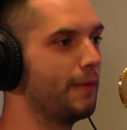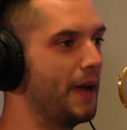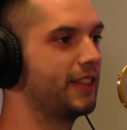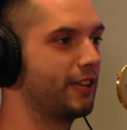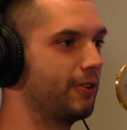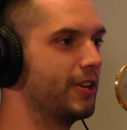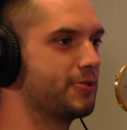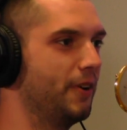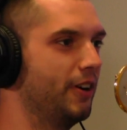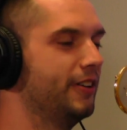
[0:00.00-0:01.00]
His hair looks
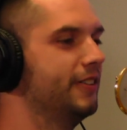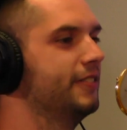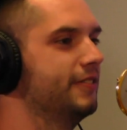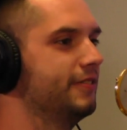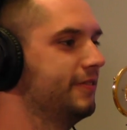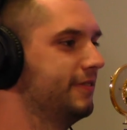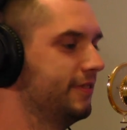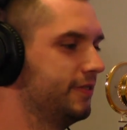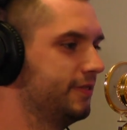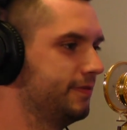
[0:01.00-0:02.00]
dry. It
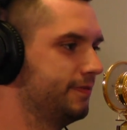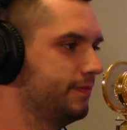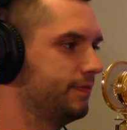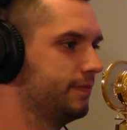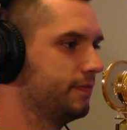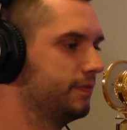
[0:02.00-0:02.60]
looks dry.